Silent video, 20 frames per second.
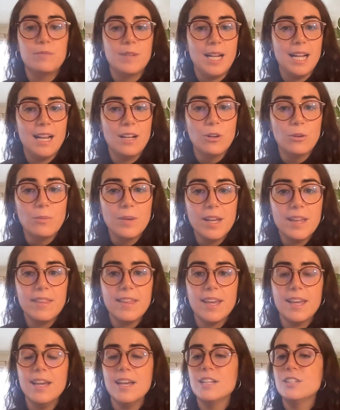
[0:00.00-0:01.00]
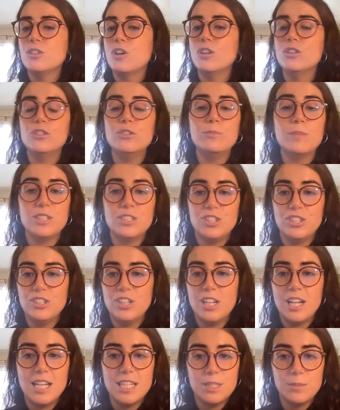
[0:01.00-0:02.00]
Bela-Lobedde and other
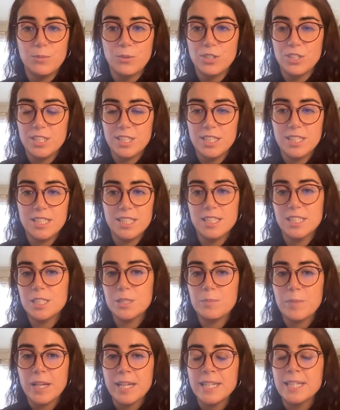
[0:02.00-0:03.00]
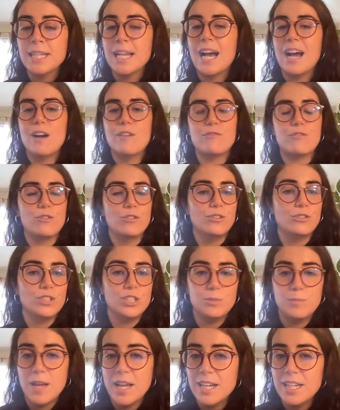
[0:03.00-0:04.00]
marginalized voices in Spain,
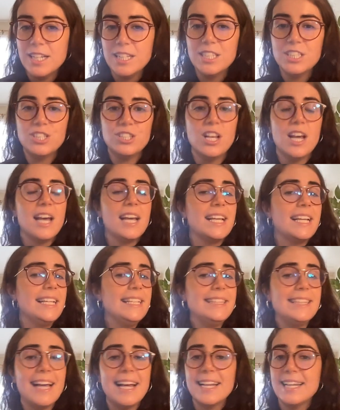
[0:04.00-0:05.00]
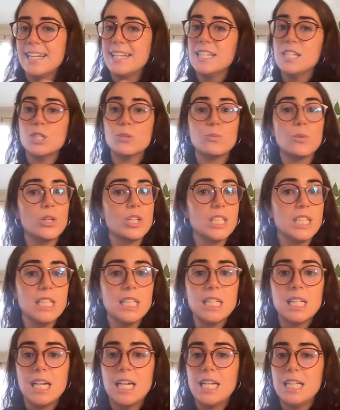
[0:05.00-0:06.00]
Afro-Spanish, Gitanas, working
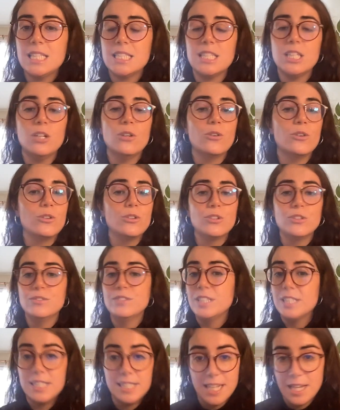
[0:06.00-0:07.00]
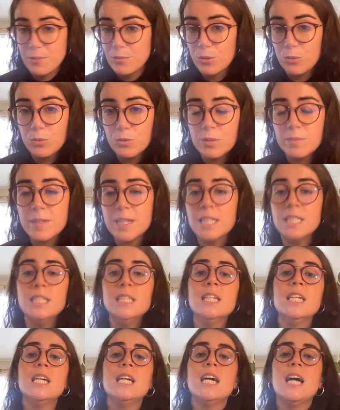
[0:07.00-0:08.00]
class, or disabled women,
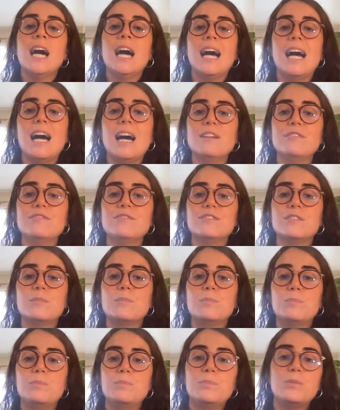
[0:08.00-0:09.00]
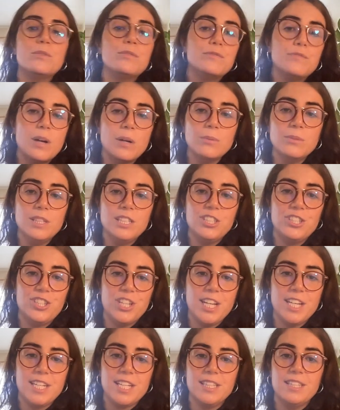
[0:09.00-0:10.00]
have profoundly
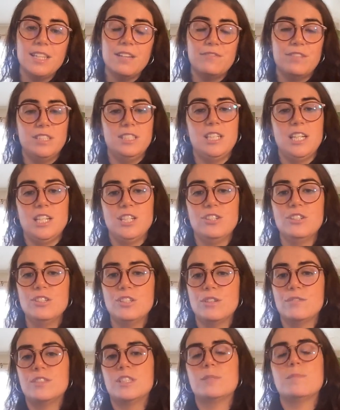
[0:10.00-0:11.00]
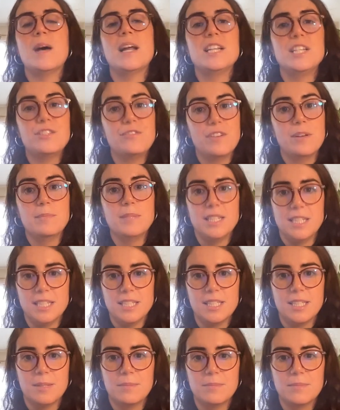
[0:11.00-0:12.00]
shaken the foundations of Spanish
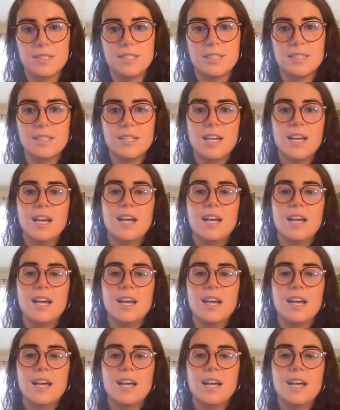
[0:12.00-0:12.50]
feminisms.